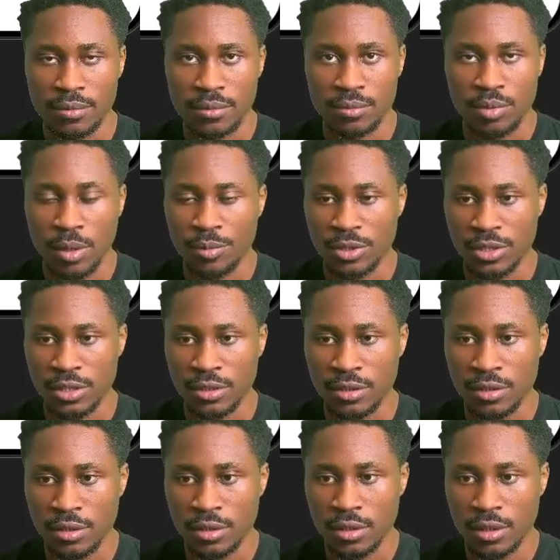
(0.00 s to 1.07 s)
property
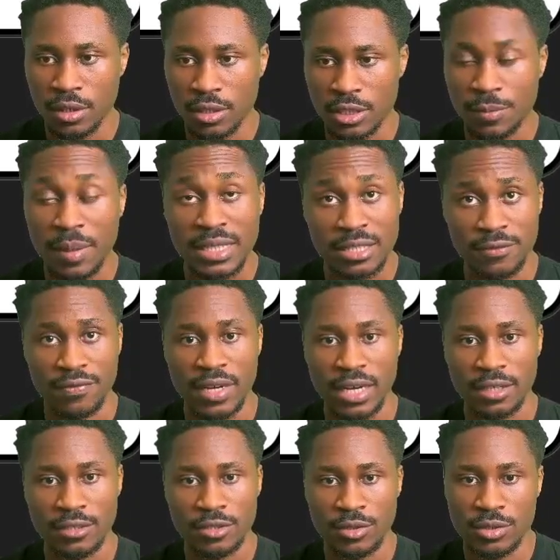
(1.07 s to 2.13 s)

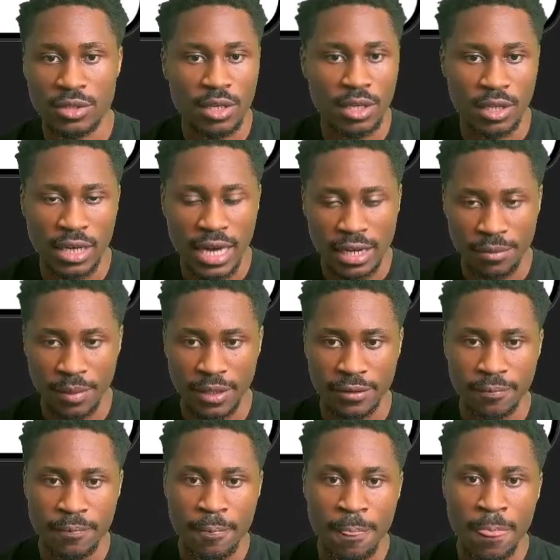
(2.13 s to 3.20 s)
specified. So it's not going to animate.
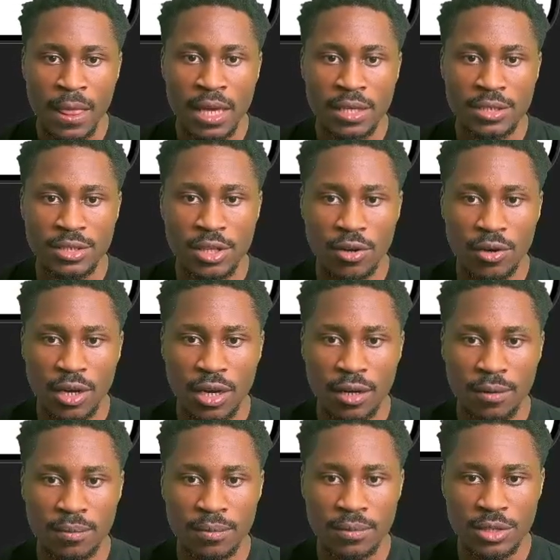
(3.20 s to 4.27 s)
So
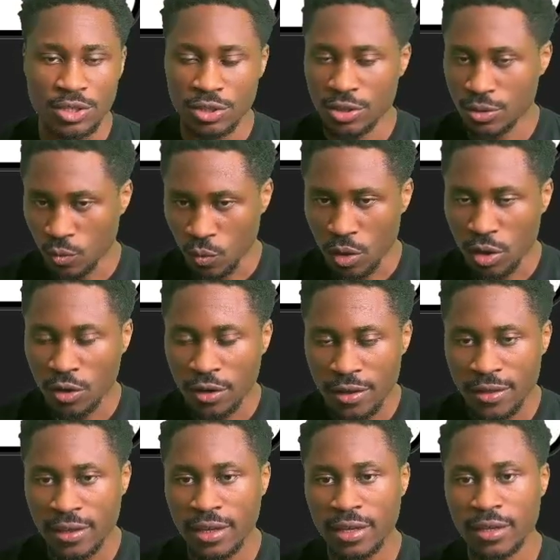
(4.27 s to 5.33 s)
it's just one other
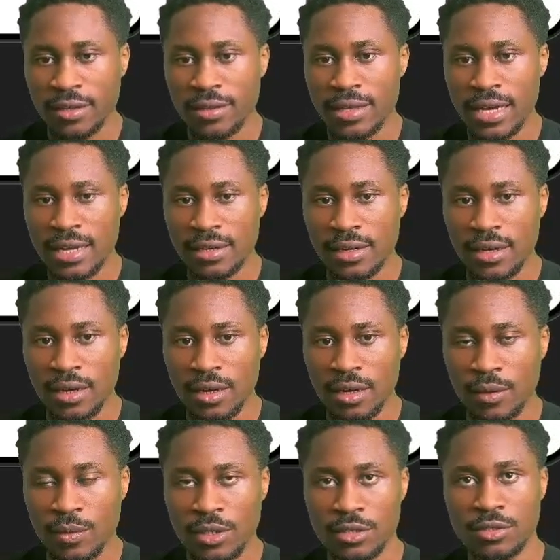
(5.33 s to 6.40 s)
thing that I
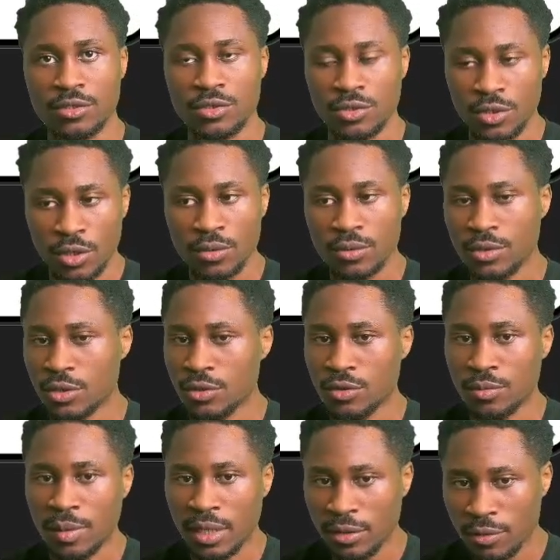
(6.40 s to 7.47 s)
wanted you to know. So you
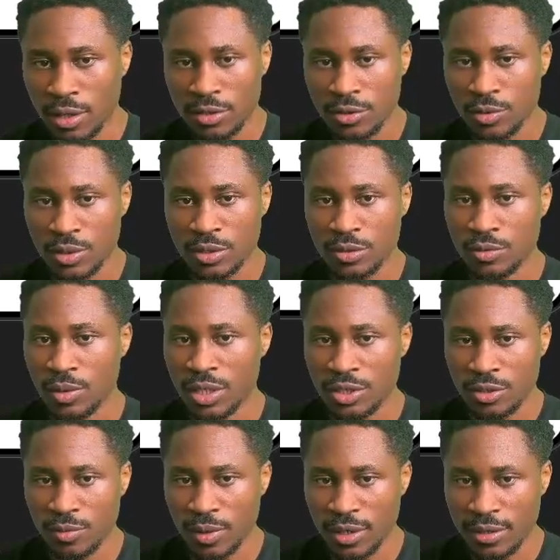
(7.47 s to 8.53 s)
may run into a
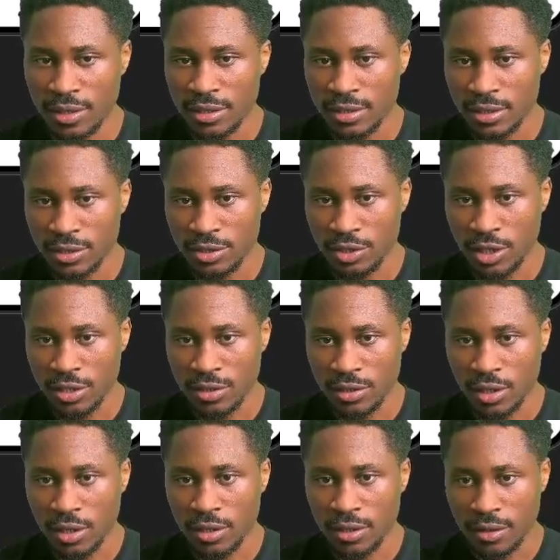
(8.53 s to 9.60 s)
situation where this is just
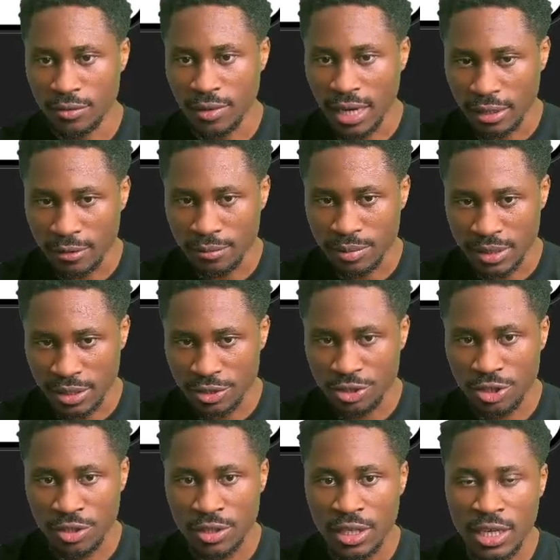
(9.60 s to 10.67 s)
not in the right
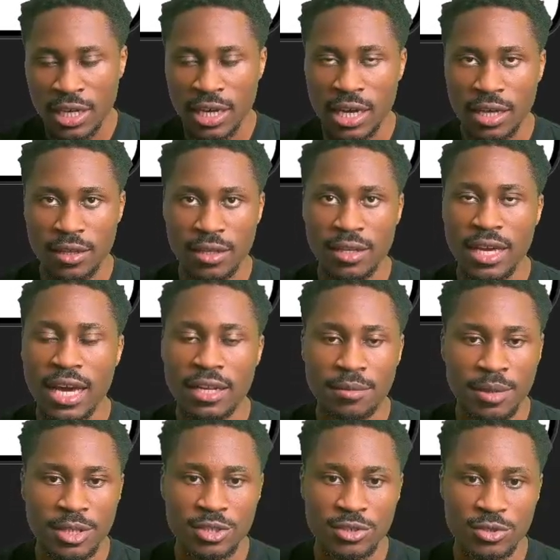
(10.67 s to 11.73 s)
position, and then the
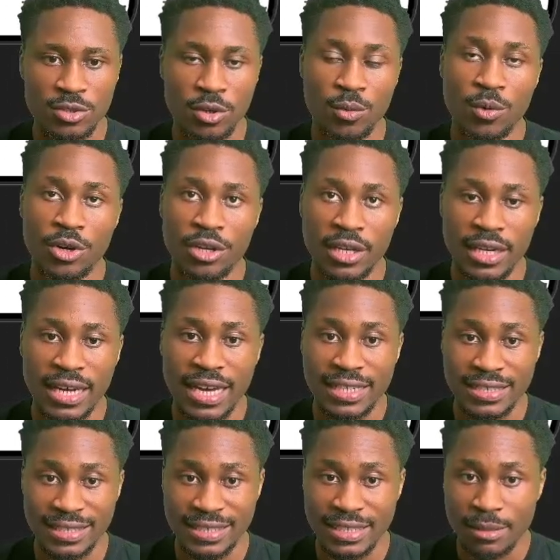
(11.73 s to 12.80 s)
animation is not working as
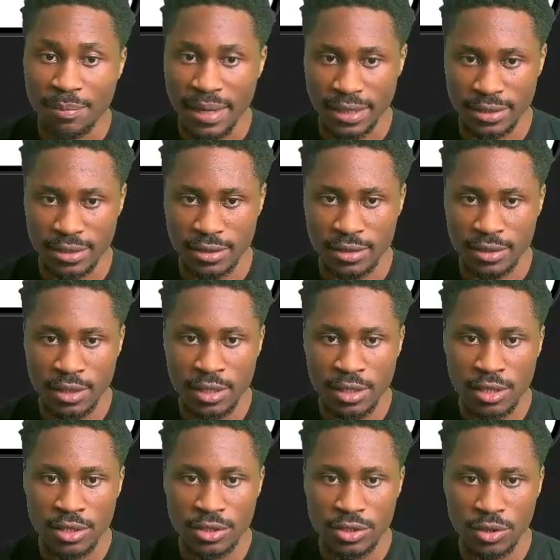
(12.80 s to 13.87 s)
expected.
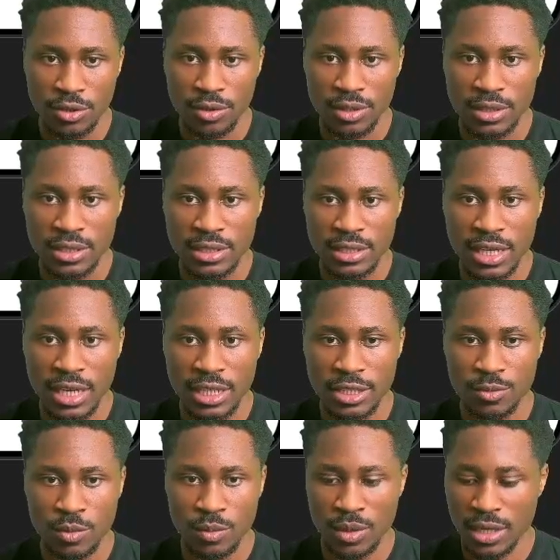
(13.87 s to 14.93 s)
So in this
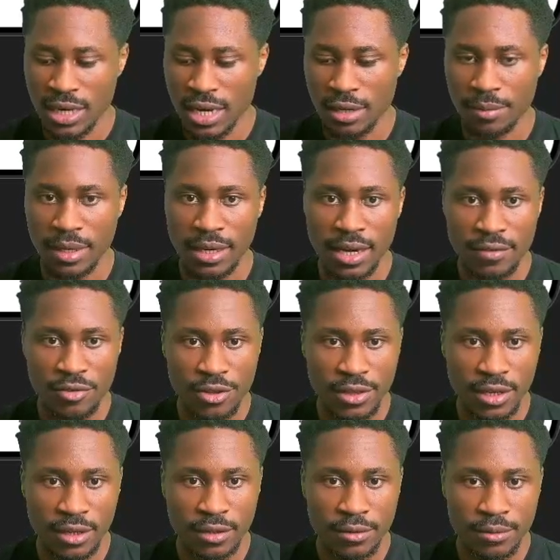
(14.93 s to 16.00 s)
case, we want to animate
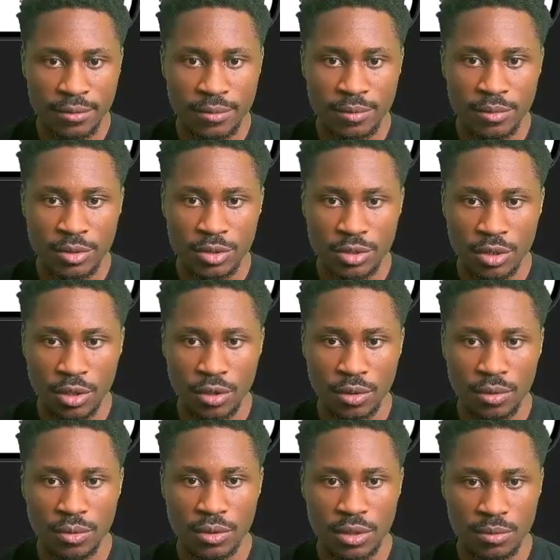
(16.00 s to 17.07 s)
everything.
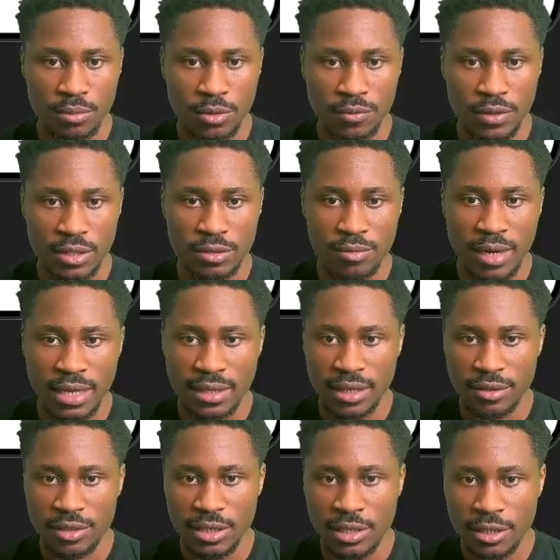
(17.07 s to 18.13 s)
So can move this right
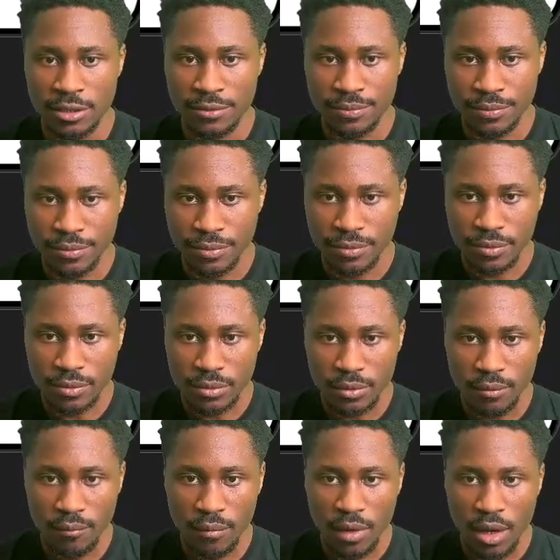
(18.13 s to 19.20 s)
down here,
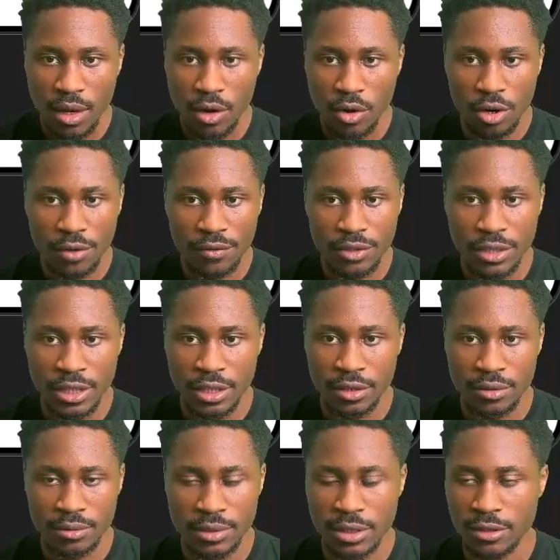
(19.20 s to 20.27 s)
or even
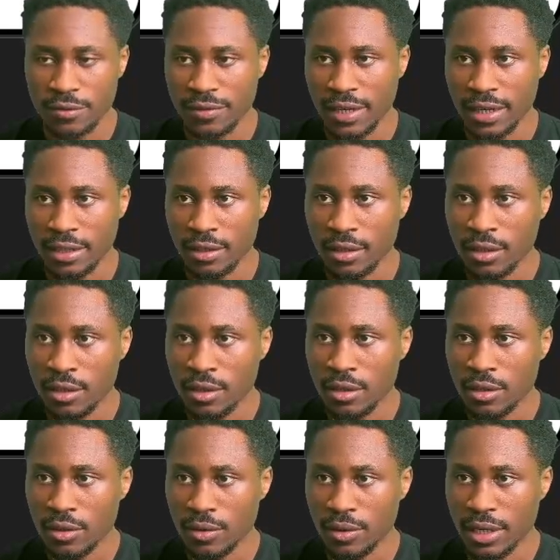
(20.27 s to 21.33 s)
here, still fine.
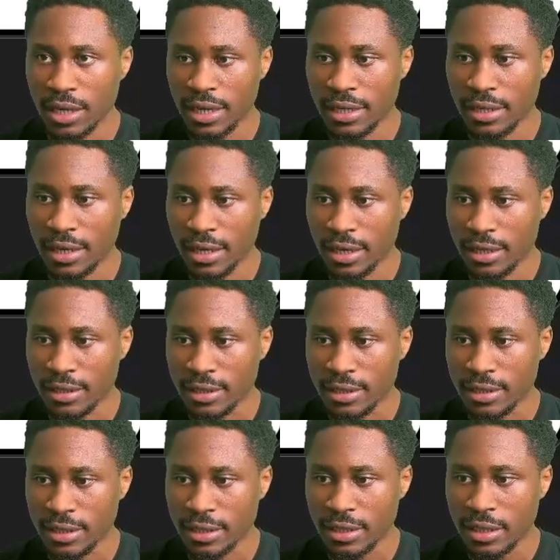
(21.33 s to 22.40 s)
Go ahead and
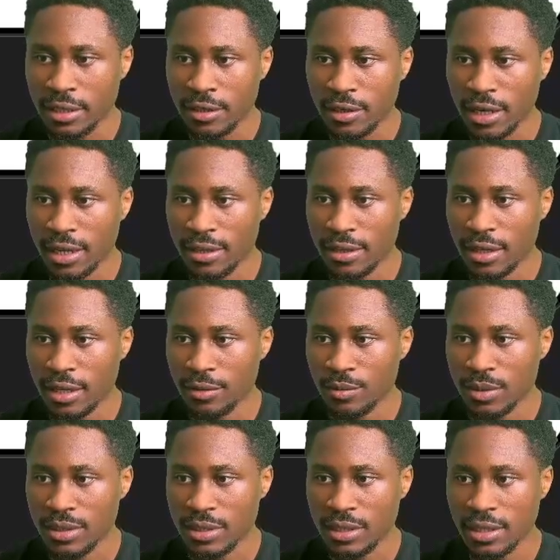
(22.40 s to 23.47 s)
click here, and then we
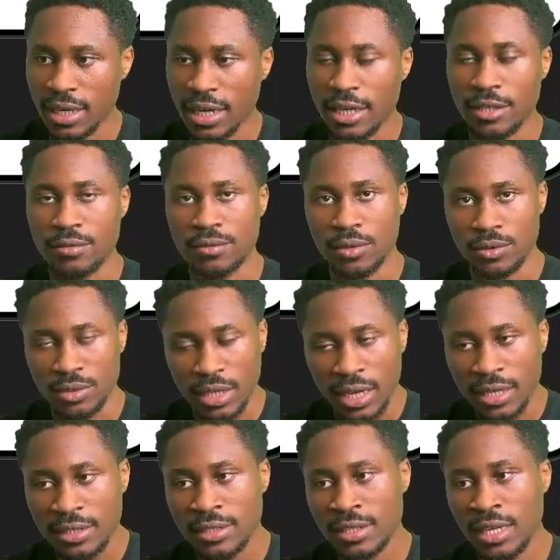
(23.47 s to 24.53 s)
see that it
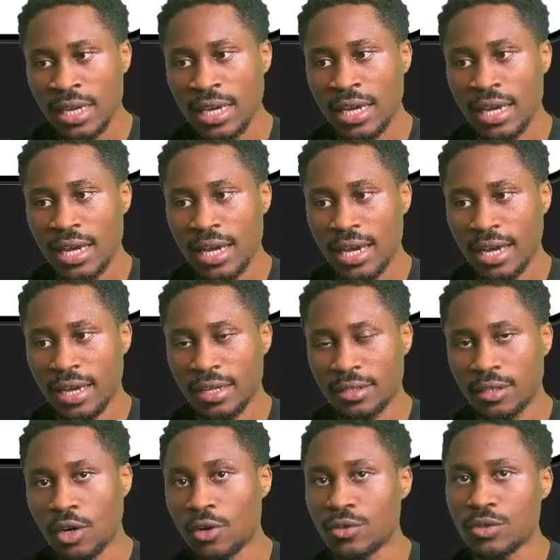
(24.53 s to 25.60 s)
rotates and
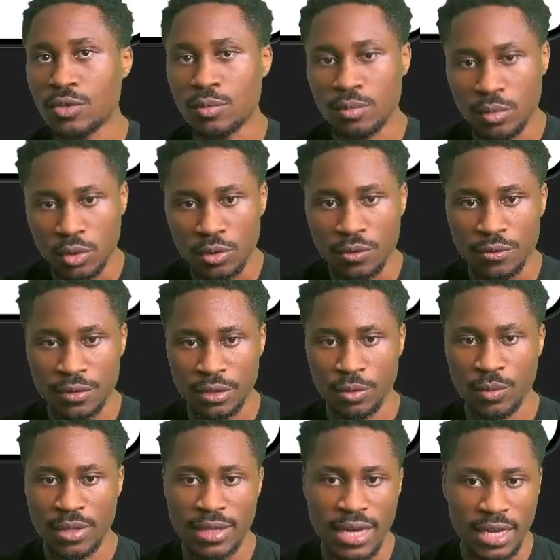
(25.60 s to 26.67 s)
also moves
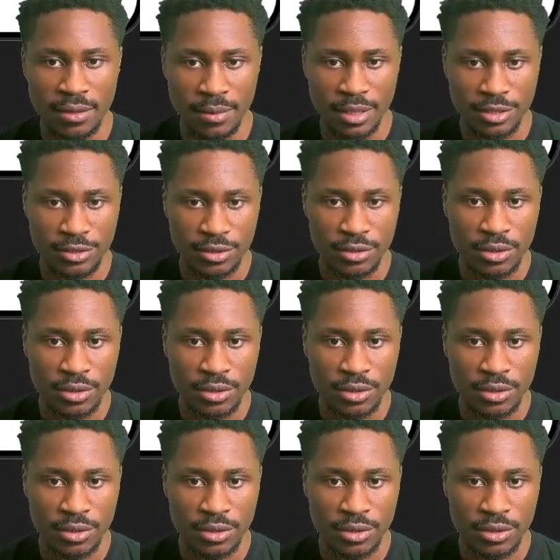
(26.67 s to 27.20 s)
with animation.